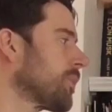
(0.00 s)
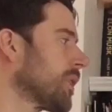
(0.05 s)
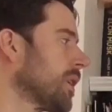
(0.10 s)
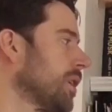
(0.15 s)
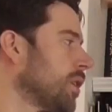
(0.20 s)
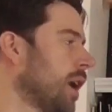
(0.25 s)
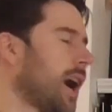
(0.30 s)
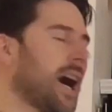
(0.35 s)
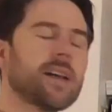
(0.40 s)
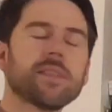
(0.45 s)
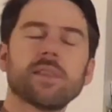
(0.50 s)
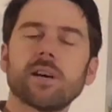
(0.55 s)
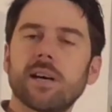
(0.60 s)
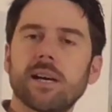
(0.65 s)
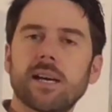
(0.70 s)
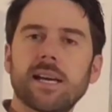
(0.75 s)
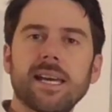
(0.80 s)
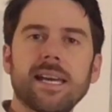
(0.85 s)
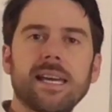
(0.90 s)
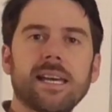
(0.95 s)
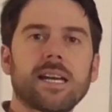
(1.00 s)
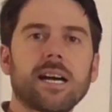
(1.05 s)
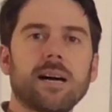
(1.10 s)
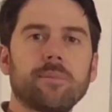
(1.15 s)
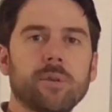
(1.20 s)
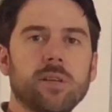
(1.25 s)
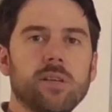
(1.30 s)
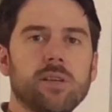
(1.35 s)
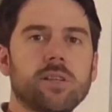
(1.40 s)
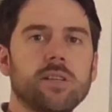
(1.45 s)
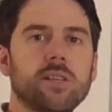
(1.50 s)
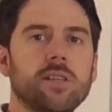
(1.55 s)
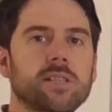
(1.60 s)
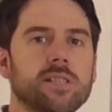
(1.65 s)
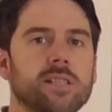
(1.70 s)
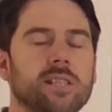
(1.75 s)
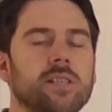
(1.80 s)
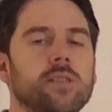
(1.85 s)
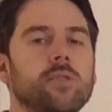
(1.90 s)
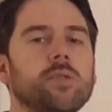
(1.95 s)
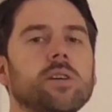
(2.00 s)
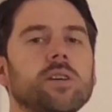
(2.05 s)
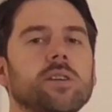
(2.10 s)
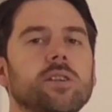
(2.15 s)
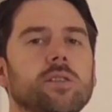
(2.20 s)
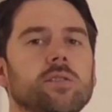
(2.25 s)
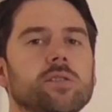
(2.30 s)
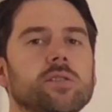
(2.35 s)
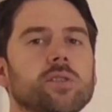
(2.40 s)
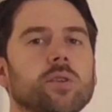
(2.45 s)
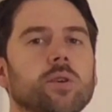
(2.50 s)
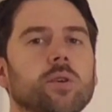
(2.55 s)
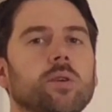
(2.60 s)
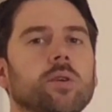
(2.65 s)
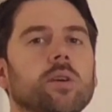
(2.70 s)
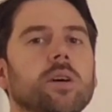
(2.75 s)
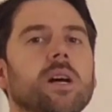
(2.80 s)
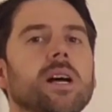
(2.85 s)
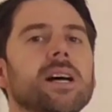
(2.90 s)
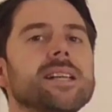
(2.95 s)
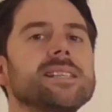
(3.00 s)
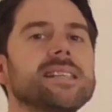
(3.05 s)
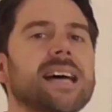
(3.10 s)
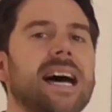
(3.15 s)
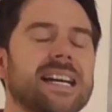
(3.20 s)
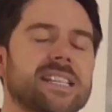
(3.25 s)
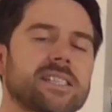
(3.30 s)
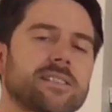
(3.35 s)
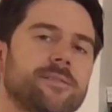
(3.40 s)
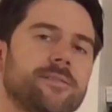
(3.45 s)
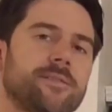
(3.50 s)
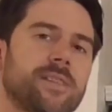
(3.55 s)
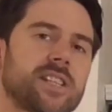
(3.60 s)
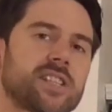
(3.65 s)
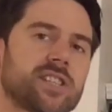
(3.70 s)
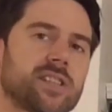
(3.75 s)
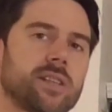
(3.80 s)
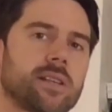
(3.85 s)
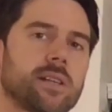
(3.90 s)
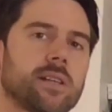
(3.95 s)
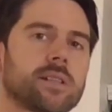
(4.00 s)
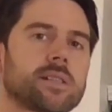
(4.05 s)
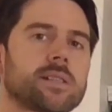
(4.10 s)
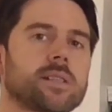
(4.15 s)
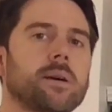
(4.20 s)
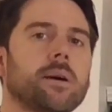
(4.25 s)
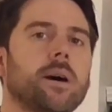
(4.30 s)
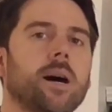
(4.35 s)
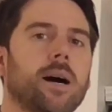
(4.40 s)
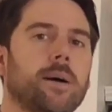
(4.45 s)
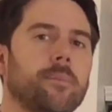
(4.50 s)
your other income that you can use your tax efficient,